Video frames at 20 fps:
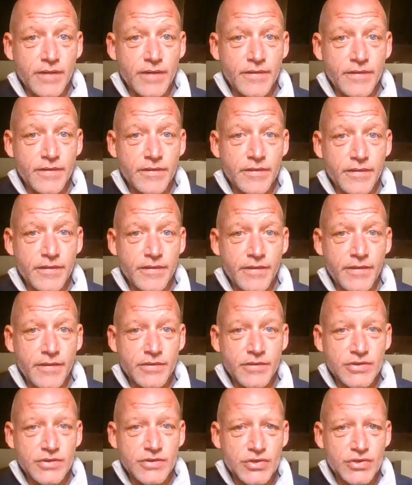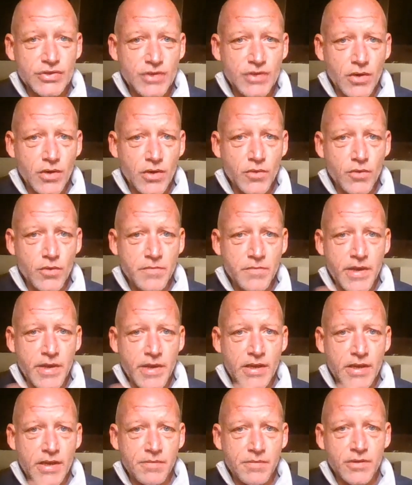That there are so
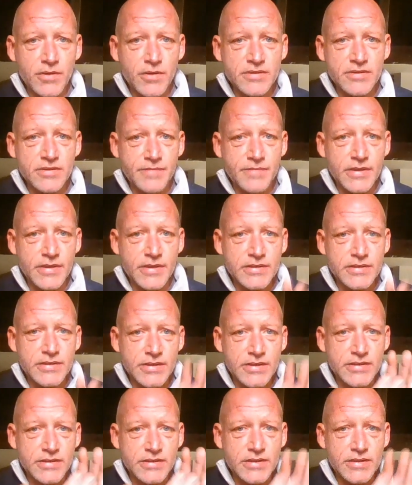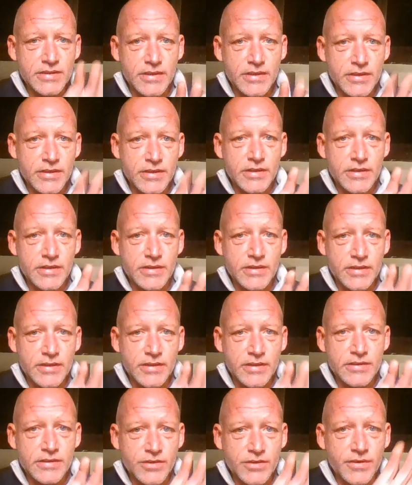many possibilities that
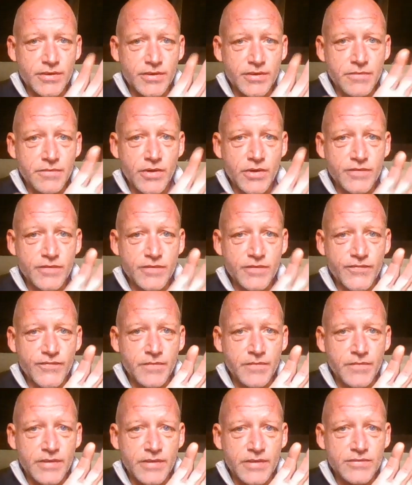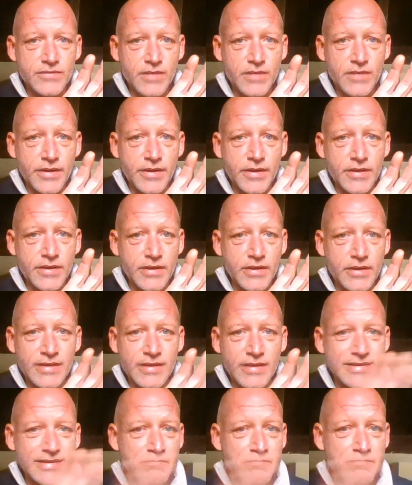could emerge from this, right? That it
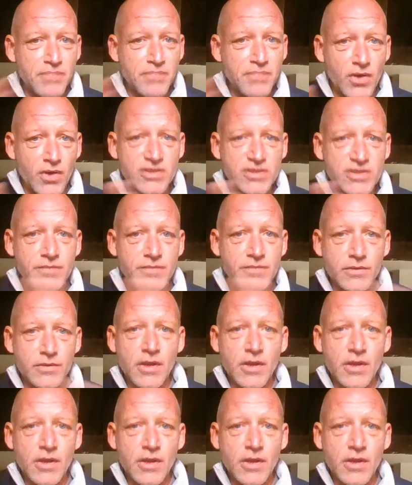is impossible